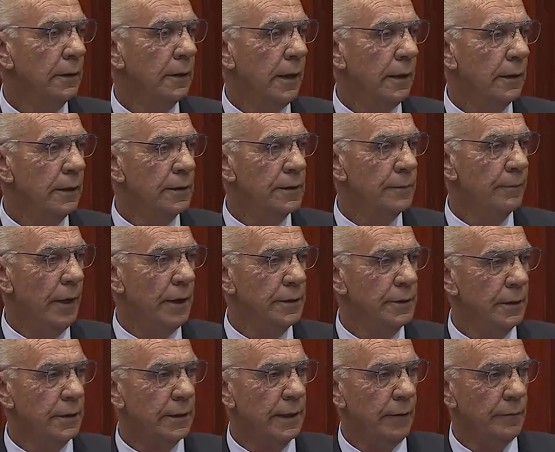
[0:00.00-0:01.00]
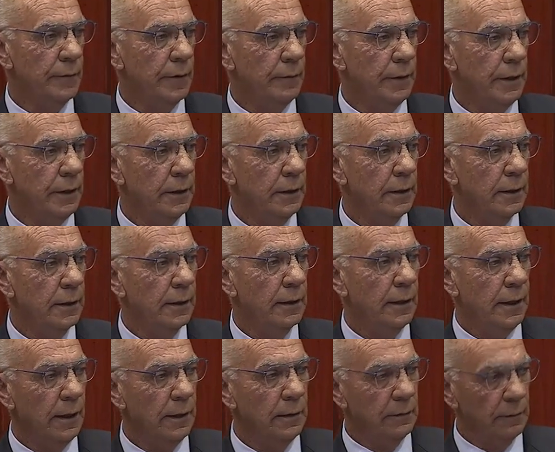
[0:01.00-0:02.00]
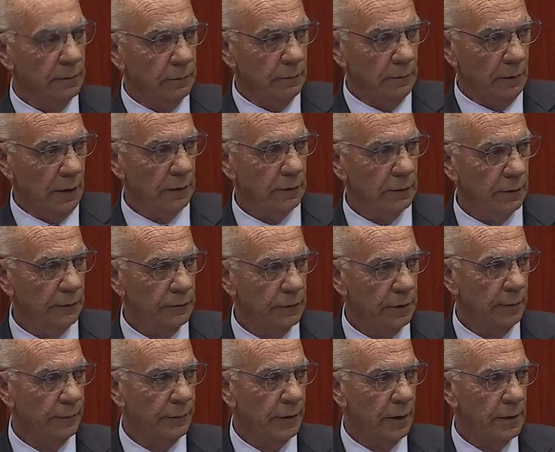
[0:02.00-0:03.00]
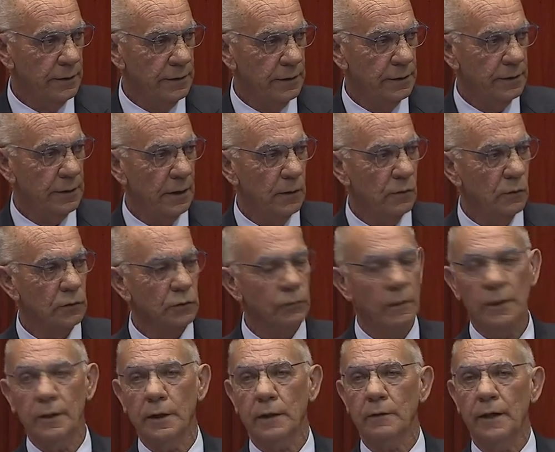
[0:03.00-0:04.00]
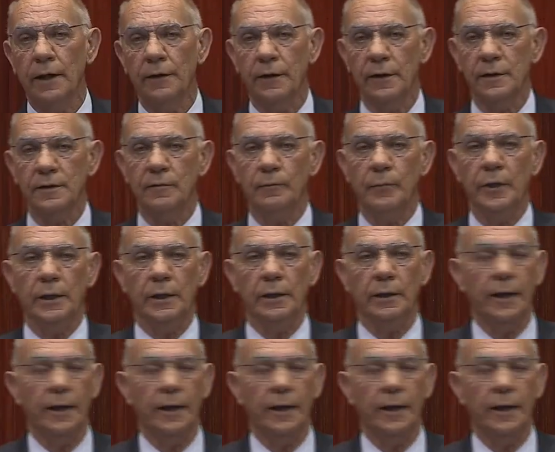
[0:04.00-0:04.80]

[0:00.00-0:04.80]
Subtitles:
unless Bungie had come to me and I'd gone through the process. And it's one of the great things of being in